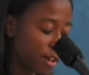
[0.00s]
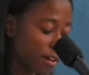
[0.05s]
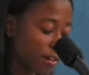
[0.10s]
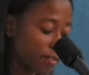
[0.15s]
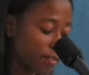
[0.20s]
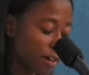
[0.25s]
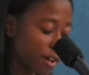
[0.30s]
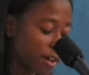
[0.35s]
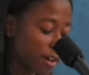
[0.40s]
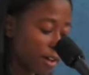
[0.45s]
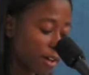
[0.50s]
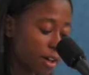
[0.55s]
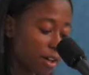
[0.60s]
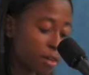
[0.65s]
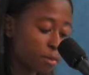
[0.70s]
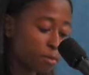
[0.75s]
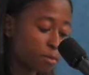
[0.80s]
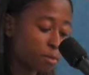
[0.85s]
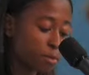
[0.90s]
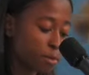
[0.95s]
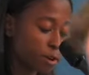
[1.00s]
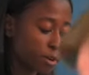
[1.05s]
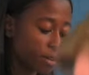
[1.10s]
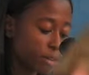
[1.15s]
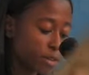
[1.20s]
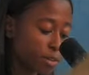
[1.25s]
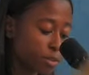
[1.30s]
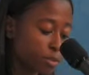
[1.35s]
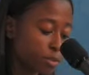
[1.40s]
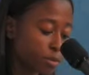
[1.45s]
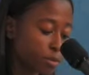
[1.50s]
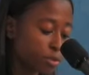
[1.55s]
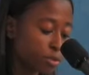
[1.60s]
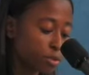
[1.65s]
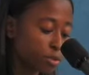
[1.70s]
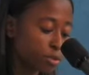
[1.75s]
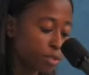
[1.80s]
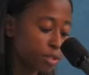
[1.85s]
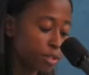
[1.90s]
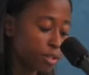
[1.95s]
finding out I was pregnant was
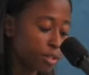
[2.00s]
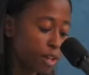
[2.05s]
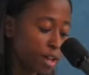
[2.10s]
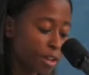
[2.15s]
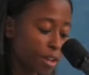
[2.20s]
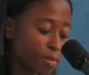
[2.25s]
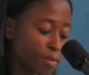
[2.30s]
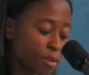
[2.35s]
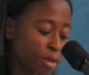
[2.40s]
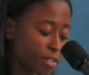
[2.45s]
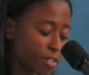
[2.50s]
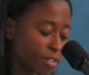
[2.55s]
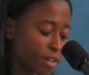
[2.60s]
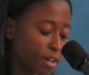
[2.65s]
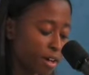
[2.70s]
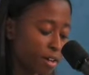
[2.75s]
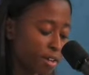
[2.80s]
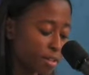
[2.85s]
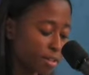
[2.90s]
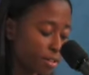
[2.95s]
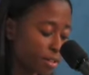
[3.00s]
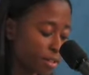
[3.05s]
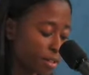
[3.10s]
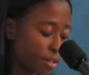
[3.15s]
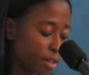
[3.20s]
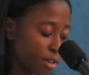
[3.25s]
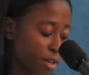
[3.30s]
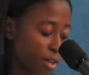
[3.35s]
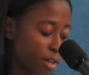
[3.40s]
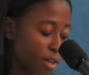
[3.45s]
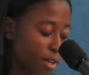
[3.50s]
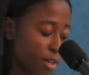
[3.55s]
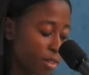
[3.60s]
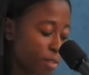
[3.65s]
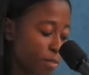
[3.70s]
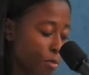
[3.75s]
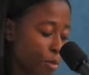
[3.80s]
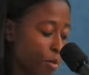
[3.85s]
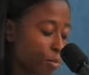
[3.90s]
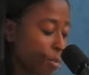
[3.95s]
truly not in my sights.
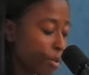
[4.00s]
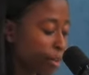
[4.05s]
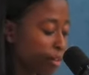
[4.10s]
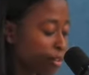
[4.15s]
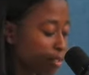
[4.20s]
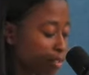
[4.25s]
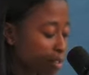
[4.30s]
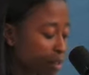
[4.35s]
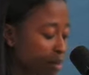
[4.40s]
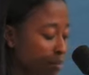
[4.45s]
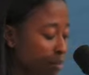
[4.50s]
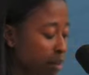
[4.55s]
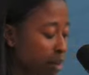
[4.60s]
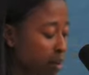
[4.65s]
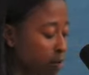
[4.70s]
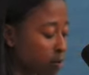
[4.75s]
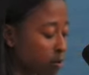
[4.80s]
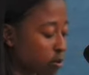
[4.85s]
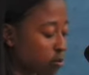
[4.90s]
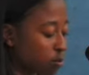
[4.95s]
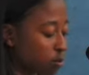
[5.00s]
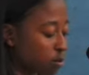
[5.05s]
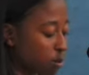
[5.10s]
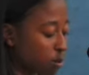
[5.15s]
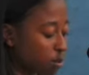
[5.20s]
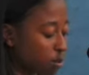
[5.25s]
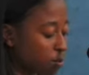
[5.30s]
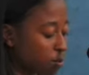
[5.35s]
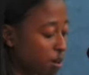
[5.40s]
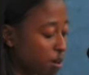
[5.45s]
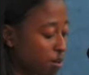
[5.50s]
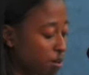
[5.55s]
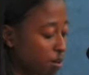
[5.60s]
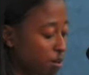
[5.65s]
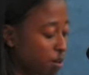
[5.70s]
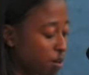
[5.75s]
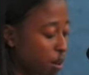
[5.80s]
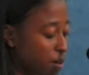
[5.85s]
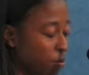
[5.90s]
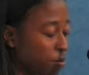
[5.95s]
The moment I discovered I was
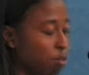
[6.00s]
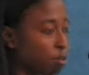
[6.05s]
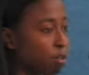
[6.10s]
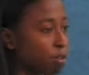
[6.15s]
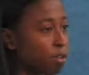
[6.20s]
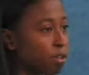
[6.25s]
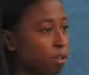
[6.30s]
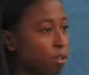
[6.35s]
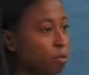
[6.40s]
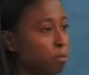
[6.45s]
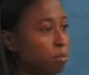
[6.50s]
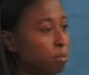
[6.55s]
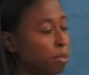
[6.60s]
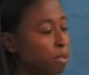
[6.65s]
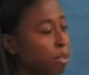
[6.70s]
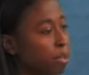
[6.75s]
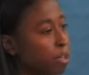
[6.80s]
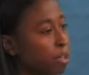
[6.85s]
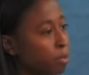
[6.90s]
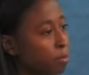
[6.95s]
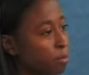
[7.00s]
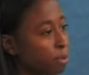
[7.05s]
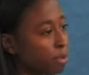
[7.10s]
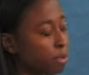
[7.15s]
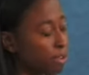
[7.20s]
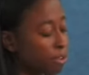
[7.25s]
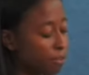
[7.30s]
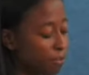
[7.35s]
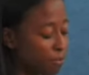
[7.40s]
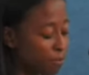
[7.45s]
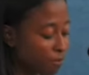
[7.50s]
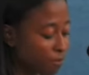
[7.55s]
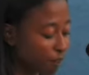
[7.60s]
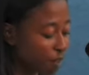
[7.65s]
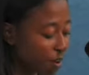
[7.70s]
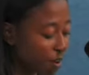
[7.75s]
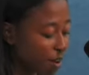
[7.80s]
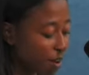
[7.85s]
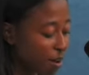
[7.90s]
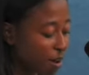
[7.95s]
expecting, I was in complete unbelief.
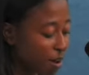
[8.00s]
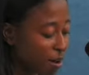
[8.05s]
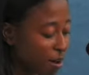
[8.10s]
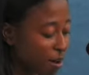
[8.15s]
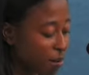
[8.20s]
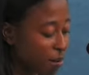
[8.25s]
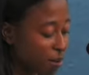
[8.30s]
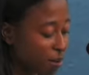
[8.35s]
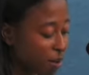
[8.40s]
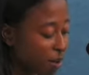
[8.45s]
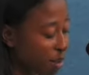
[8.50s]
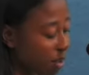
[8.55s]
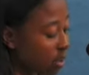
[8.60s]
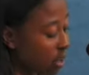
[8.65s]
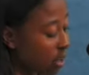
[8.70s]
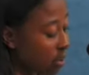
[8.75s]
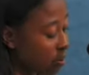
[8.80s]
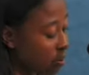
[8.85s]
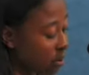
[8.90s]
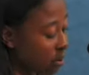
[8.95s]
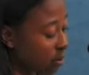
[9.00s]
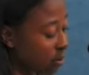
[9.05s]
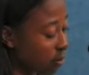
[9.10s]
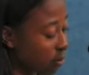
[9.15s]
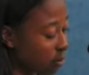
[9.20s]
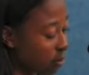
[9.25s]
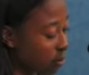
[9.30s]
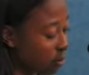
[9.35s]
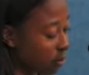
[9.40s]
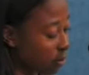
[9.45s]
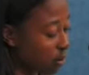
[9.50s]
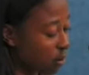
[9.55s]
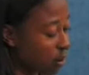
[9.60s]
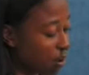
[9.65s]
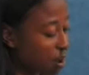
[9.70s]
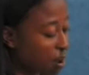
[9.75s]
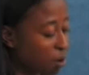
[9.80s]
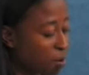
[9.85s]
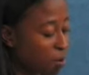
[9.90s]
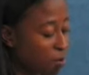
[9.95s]
Me, a mother,
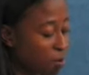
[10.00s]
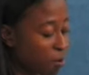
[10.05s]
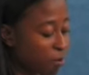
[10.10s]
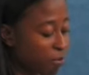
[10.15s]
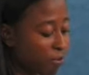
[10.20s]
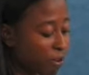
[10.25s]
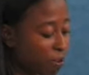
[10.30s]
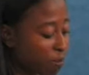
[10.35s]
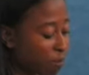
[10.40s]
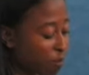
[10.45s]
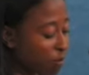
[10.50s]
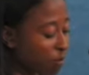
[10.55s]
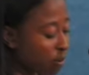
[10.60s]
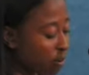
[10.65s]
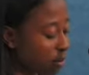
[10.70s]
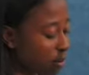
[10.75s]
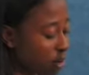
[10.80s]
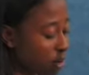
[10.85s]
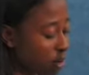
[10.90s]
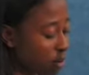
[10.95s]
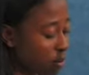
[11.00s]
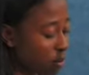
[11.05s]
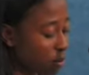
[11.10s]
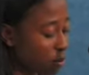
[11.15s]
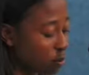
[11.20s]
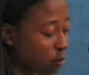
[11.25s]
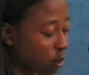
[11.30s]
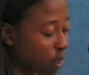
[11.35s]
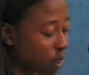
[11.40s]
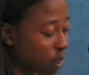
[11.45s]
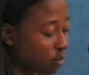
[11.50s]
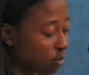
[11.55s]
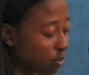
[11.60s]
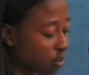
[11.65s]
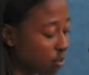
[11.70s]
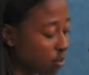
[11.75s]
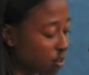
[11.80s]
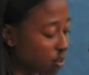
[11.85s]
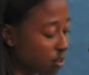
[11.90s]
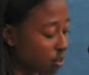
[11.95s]
when my family found out, the
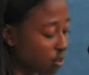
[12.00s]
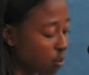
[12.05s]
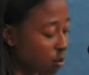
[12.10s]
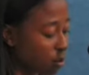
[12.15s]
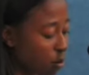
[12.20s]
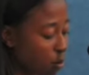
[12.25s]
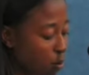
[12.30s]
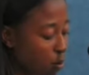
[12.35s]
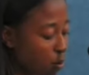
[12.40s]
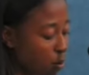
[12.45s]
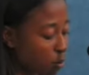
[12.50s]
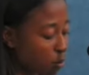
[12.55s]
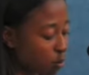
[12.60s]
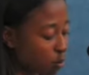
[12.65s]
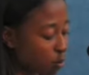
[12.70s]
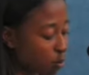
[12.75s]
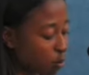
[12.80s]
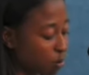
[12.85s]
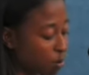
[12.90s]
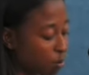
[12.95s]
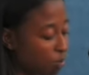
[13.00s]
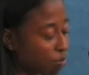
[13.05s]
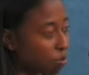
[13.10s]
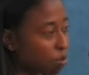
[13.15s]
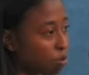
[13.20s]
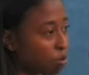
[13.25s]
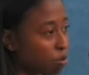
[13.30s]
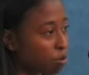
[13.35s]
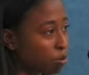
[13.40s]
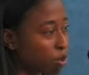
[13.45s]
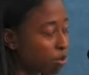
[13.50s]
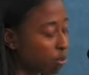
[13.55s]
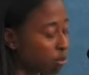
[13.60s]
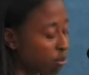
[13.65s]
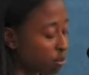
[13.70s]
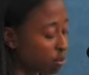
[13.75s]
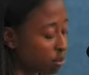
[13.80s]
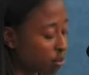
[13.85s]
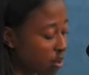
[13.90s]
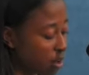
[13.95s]
reaction as a whole was one of
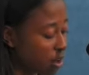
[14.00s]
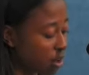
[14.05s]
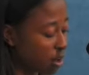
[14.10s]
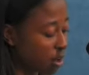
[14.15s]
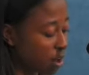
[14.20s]
frustration,